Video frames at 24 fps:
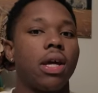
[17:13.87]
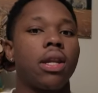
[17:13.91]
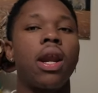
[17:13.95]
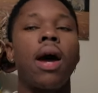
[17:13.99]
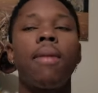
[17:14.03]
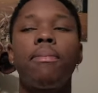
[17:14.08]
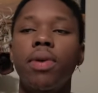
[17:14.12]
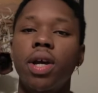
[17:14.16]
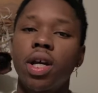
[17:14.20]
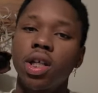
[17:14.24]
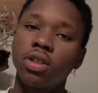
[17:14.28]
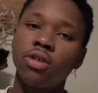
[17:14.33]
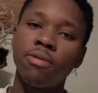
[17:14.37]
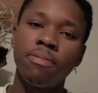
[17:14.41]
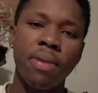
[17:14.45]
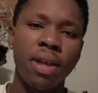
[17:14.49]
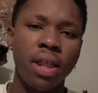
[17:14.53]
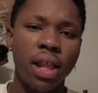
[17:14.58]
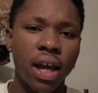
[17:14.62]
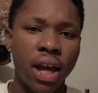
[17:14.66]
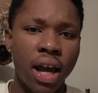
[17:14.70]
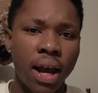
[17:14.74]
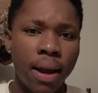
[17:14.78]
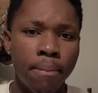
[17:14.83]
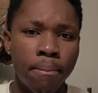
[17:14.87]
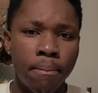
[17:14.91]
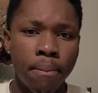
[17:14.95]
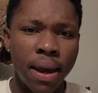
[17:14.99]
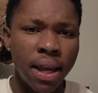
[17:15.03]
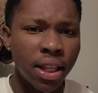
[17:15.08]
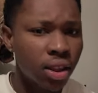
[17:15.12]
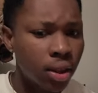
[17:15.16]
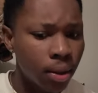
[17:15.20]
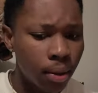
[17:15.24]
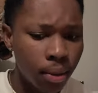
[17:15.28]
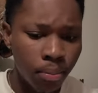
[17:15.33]
Not because of me, like, I
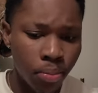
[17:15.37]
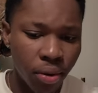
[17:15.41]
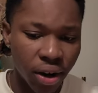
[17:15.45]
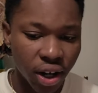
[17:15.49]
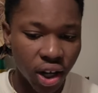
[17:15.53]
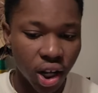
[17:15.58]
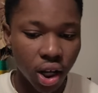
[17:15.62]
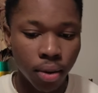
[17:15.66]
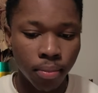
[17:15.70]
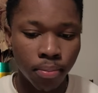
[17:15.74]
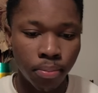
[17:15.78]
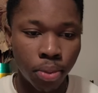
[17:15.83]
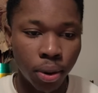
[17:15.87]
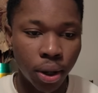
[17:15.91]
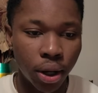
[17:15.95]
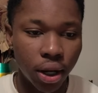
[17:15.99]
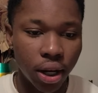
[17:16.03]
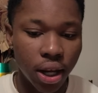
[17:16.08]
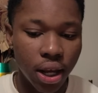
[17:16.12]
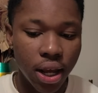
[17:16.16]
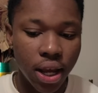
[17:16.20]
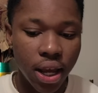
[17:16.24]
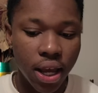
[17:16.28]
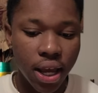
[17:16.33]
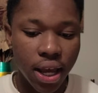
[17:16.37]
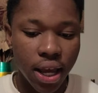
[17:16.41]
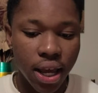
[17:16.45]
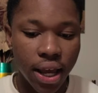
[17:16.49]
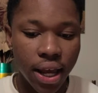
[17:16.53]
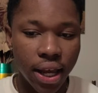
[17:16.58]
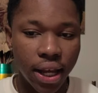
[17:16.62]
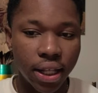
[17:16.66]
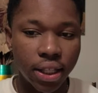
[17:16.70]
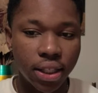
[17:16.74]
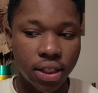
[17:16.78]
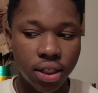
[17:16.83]
made the breakup, but
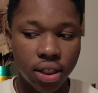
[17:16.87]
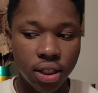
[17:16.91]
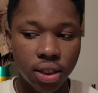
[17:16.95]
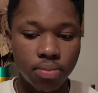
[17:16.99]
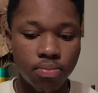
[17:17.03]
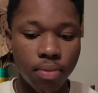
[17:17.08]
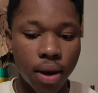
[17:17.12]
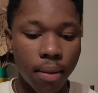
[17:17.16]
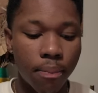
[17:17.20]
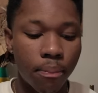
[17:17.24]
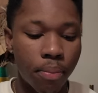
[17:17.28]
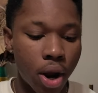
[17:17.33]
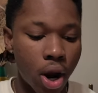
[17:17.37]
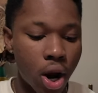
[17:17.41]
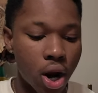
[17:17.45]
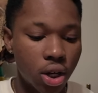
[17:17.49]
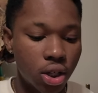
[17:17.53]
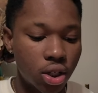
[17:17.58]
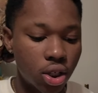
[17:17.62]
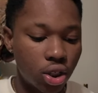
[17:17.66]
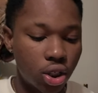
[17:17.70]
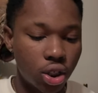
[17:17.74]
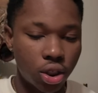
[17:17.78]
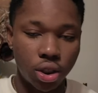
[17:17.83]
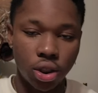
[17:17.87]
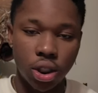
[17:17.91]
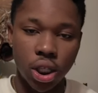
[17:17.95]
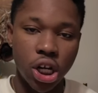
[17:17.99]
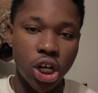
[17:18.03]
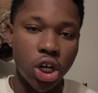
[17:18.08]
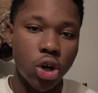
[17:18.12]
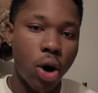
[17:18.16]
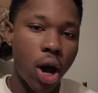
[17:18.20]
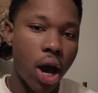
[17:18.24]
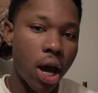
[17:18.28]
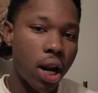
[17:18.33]
it's my parents just
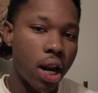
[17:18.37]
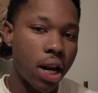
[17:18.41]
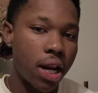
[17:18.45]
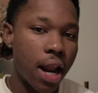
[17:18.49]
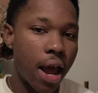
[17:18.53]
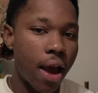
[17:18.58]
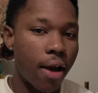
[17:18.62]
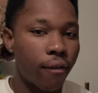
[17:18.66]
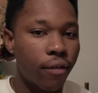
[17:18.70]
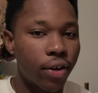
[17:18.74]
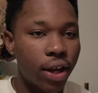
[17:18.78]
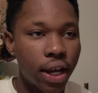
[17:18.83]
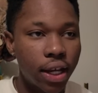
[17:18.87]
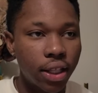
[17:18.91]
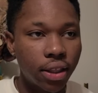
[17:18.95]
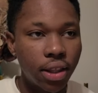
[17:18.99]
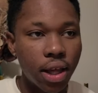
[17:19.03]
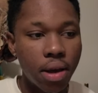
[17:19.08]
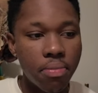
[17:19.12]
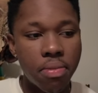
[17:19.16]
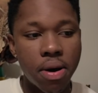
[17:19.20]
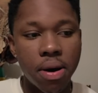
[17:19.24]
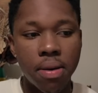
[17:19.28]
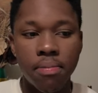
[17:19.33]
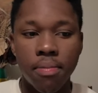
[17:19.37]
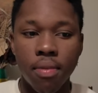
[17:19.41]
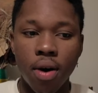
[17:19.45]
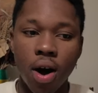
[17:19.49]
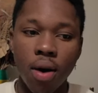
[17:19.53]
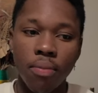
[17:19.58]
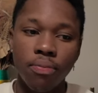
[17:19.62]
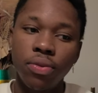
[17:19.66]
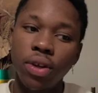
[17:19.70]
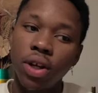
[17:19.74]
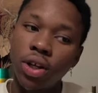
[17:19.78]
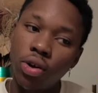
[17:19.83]
didn't know how to navigate that. My
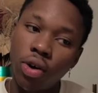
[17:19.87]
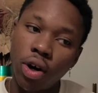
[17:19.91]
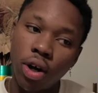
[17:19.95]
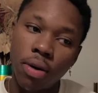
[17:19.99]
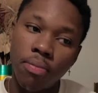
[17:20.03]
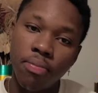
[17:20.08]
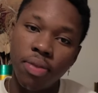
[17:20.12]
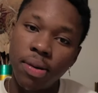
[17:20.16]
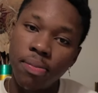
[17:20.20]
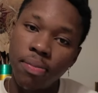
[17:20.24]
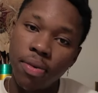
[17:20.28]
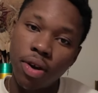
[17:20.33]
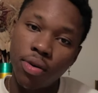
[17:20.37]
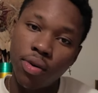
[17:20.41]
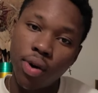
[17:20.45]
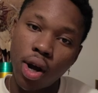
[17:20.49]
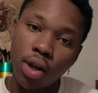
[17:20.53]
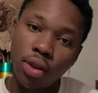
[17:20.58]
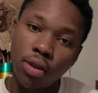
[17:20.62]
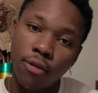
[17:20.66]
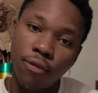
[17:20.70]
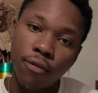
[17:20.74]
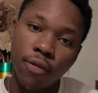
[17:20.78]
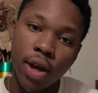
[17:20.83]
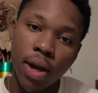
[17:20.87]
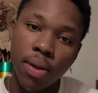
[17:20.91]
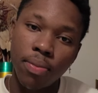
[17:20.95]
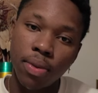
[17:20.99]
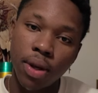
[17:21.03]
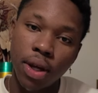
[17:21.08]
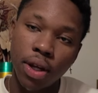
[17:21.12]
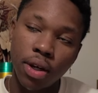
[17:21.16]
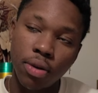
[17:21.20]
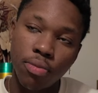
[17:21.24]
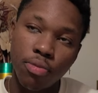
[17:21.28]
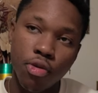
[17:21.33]
mom didn't know how to bring me around the
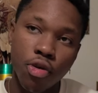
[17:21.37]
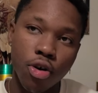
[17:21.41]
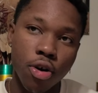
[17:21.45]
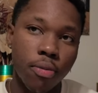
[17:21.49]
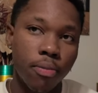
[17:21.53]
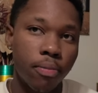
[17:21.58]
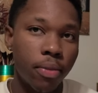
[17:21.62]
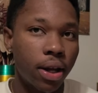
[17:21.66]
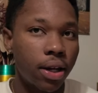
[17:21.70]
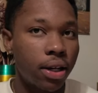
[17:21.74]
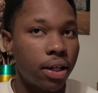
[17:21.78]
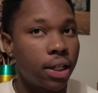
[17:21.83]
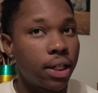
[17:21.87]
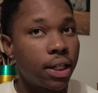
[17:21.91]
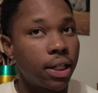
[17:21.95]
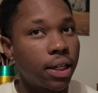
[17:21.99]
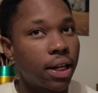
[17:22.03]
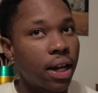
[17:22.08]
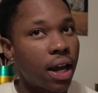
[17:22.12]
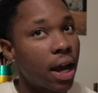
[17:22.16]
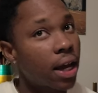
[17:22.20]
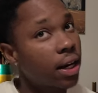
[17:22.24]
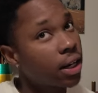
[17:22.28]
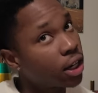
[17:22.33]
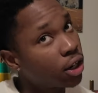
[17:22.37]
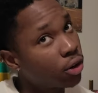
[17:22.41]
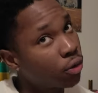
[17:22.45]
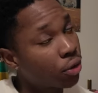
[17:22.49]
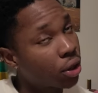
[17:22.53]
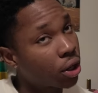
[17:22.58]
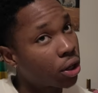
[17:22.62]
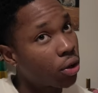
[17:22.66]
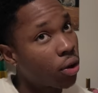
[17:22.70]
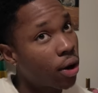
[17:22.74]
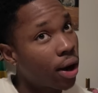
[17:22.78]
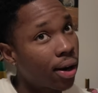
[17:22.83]
family anymore, and my dad didn't
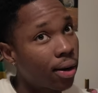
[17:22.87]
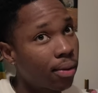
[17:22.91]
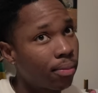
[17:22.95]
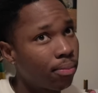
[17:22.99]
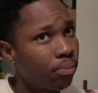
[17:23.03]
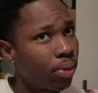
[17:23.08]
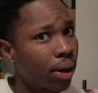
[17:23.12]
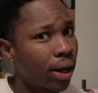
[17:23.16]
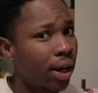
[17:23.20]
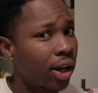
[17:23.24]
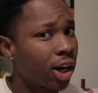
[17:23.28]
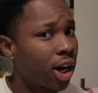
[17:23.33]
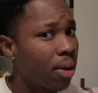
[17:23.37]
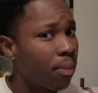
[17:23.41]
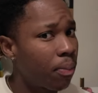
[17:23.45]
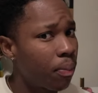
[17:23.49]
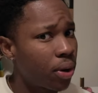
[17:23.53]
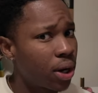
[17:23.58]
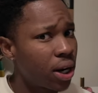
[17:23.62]
really know how to bring it up.